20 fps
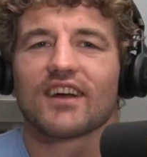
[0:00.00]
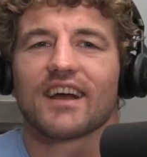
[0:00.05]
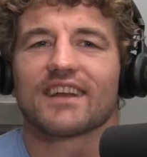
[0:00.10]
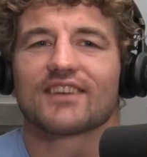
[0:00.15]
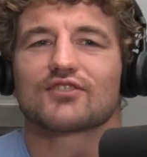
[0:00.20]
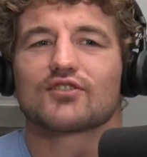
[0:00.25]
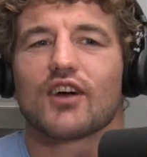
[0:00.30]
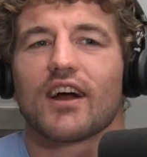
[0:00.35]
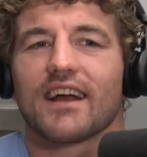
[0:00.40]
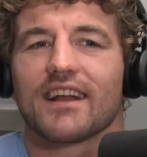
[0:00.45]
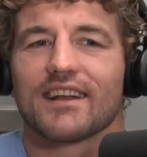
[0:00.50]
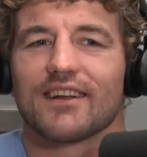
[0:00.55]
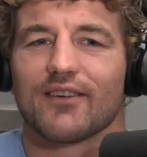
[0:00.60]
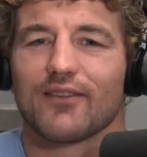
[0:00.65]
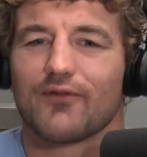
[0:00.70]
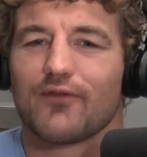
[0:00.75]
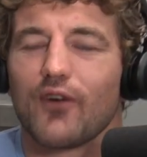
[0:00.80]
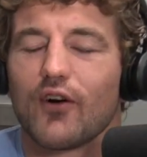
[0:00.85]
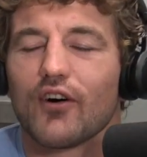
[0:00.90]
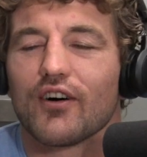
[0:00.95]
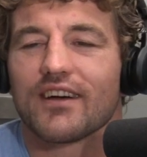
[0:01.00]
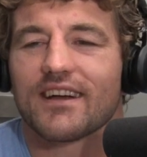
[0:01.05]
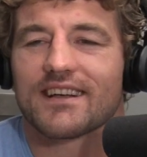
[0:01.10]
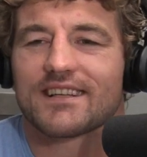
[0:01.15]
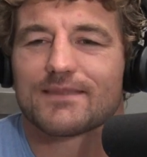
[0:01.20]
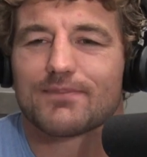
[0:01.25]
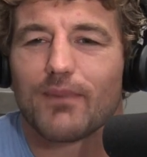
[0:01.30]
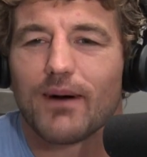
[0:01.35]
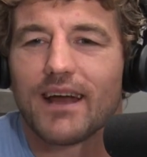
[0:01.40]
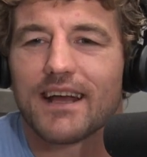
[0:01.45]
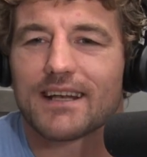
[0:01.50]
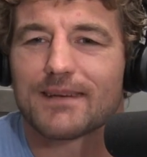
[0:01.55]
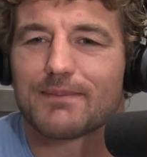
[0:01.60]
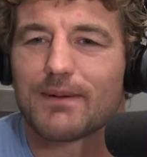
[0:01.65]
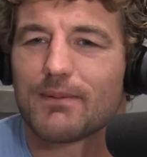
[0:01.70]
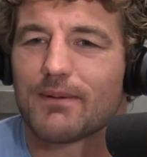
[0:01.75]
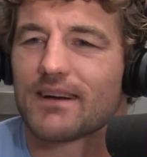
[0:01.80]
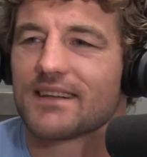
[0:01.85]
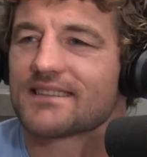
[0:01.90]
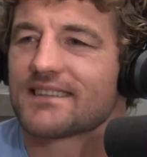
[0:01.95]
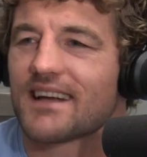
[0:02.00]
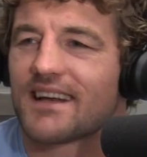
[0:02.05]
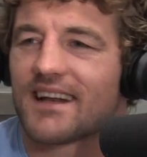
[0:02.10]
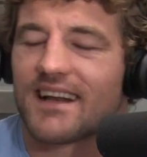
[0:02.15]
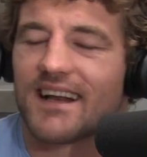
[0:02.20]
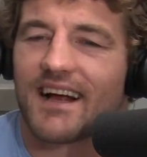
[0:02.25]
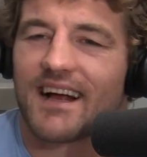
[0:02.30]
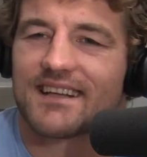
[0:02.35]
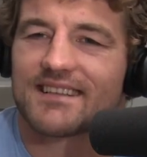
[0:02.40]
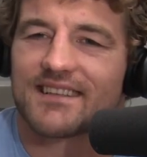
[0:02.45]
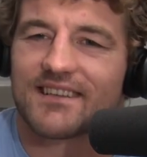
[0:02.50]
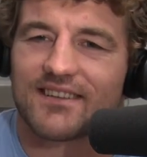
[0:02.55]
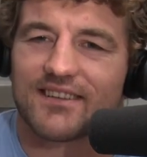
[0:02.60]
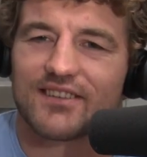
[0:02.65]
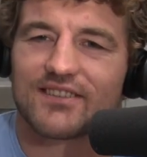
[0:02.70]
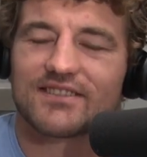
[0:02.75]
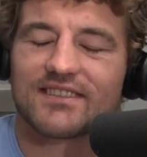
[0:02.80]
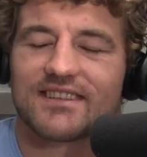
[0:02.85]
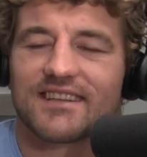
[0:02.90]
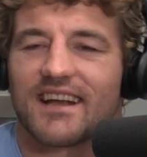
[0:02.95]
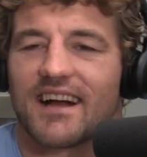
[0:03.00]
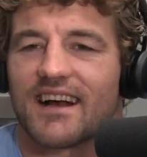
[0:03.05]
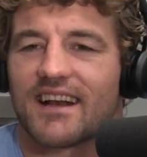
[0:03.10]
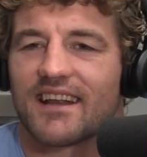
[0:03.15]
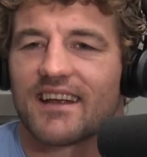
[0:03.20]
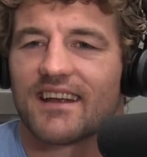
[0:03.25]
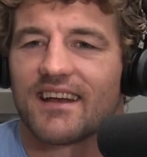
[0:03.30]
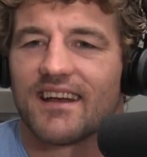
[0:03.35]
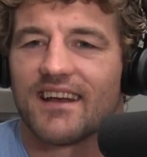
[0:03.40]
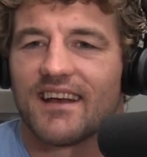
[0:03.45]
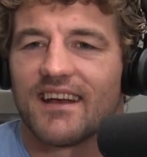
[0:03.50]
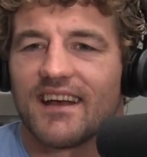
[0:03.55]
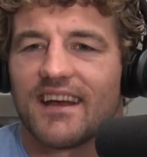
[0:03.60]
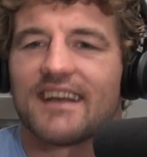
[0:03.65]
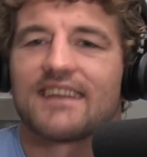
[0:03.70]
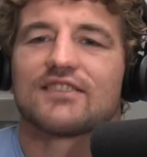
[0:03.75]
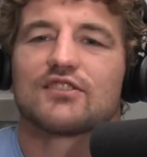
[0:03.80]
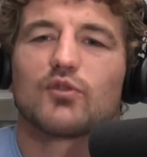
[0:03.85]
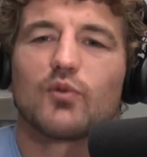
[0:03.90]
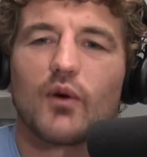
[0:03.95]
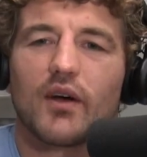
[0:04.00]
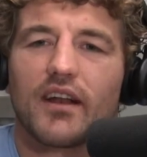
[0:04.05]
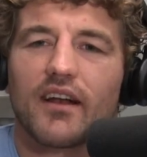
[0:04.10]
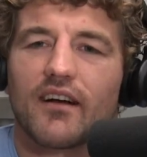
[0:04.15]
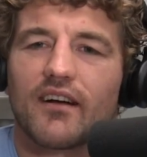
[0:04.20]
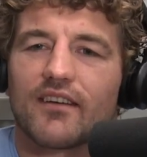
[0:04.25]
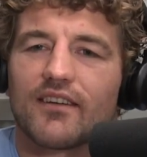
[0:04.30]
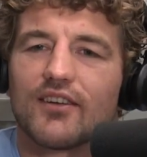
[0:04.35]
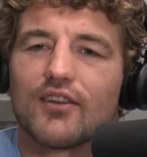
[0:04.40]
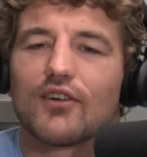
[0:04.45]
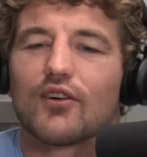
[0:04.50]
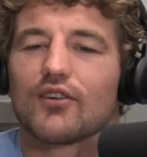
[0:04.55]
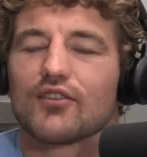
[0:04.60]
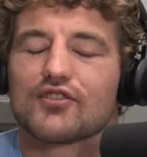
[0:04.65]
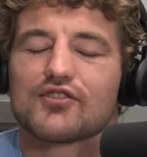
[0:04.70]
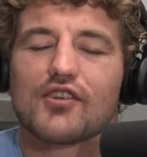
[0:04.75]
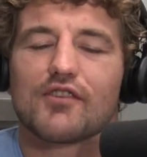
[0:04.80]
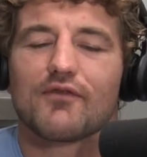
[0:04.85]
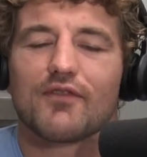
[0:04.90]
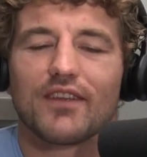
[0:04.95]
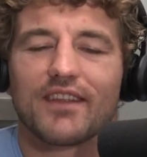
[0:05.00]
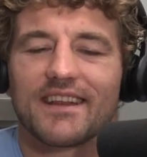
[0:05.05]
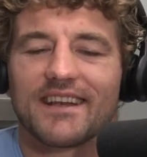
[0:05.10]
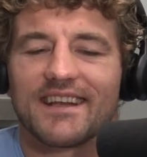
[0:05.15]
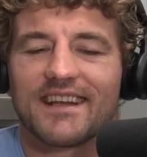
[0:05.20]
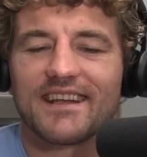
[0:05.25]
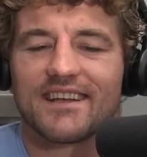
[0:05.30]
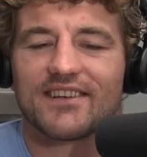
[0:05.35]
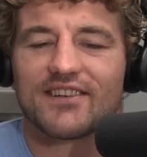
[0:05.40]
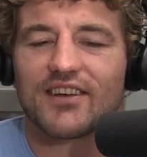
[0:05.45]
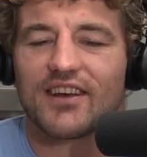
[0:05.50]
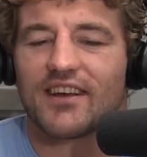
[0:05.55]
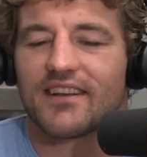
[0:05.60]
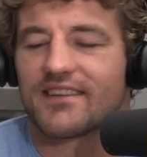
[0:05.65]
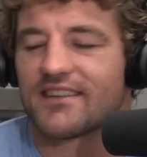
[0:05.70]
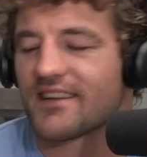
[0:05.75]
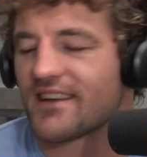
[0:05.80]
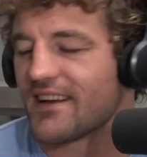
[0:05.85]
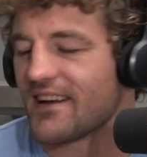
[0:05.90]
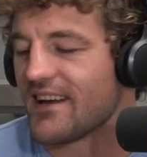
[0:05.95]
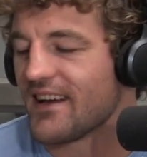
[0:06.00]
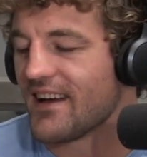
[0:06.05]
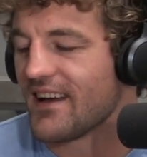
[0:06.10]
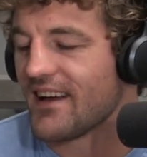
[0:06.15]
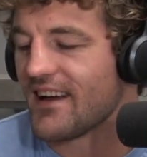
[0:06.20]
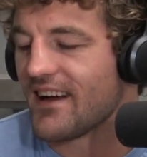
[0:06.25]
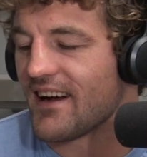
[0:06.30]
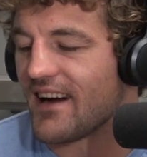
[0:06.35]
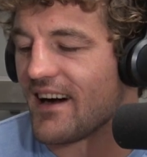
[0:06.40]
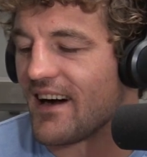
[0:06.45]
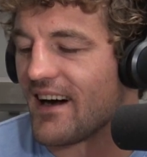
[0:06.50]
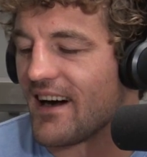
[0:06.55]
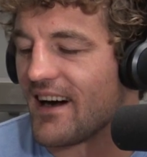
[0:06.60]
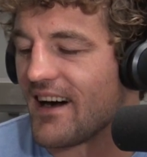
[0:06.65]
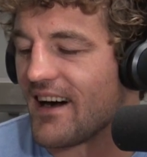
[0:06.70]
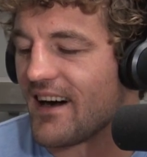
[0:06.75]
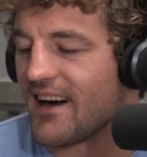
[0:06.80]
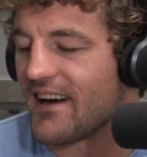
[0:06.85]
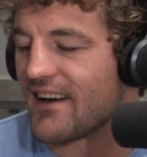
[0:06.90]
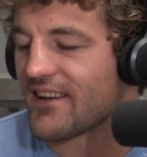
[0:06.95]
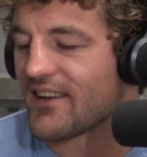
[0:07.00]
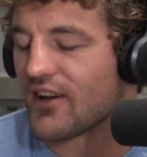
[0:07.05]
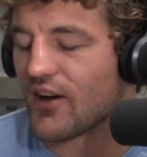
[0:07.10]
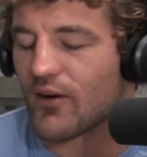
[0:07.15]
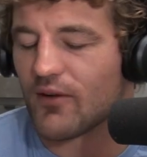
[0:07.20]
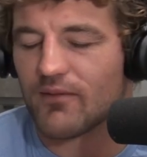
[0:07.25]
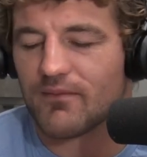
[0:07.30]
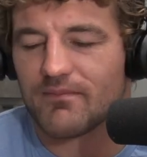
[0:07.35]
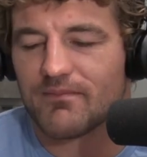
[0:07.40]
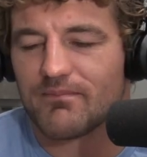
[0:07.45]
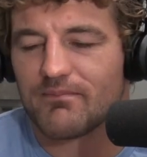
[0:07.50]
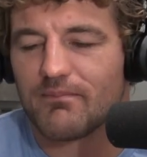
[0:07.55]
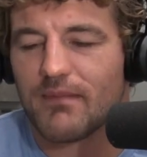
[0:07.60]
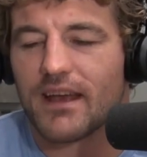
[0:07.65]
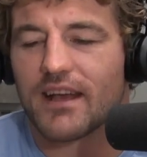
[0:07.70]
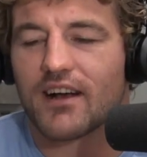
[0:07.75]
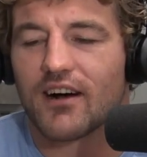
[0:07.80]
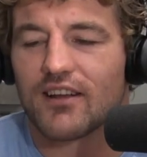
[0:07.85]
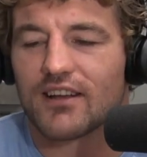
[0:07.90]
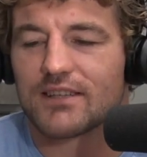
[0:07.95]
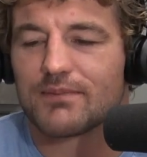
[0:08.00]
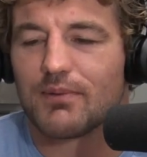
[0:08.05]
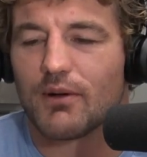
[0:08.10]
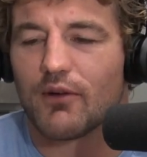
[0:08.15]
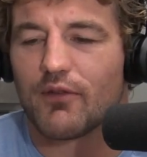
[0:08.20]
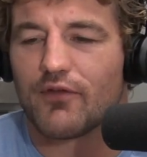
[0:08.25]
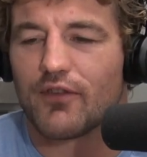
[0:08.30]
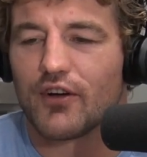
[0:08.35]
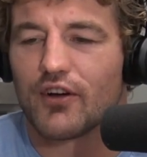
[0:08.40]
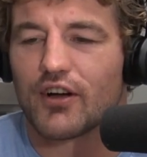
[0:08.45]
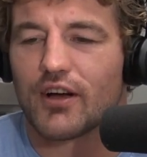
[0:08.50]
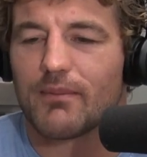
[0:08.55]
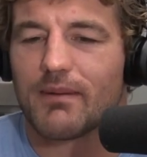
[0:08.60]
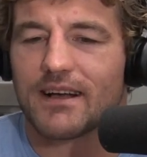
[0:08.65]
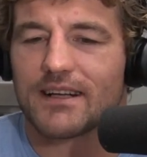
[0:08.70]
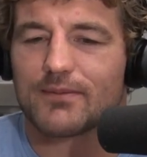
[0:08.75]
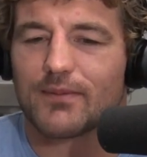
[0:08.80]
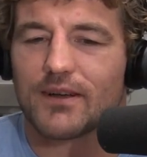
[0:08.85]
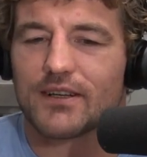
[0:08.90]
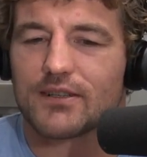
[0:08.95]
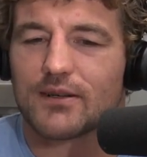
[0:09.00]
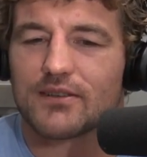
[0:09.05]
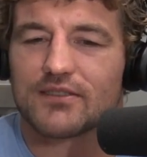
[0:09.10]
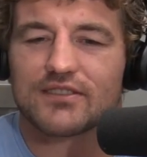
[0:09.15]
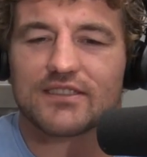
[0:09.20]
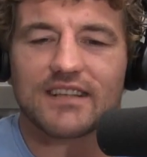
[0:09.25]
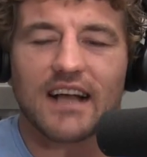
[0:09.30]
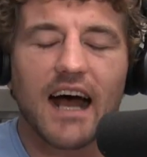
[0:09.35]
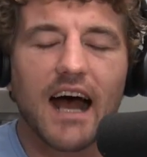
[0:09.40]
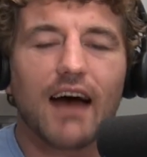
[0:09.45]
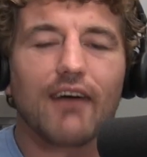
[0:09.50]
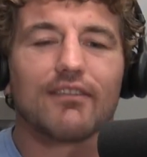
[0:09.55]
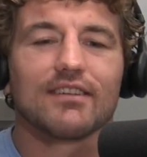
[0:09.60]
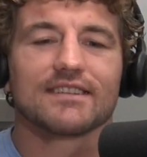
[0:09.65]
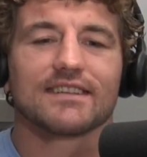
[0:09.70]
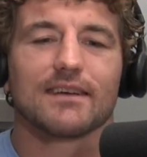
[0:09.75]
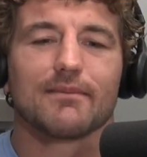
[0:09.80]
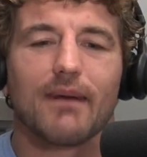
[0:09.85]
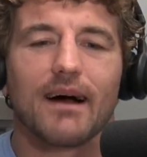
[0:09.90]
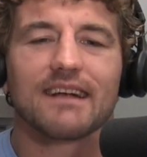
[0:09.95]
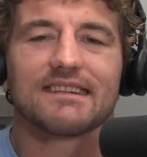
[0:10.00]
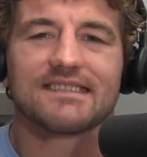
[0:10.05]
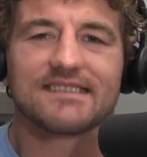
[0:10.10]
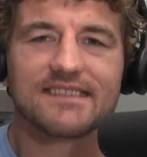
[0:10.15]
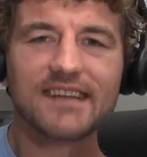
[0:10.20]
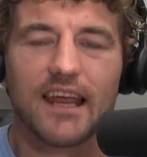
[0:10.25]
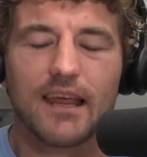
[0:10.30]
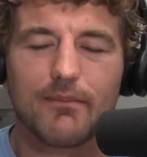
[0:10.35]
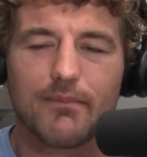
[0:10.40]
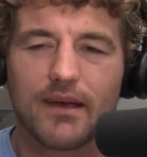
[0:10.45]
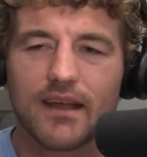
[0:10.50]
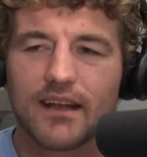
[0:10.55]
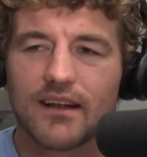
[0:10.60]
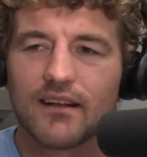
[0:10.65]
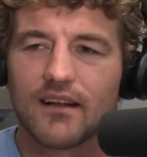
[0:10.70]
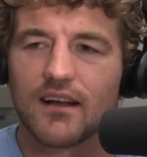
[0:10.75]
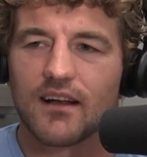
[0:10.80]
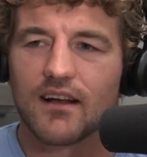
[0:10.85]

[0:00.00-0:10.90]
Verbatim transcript: like trying to fully explain it to people. And I said, listen, Yanni, it's Twitter. You don't you shouldn't feel the need to to uh, you know, make all these people feel good by things, because obviously my statement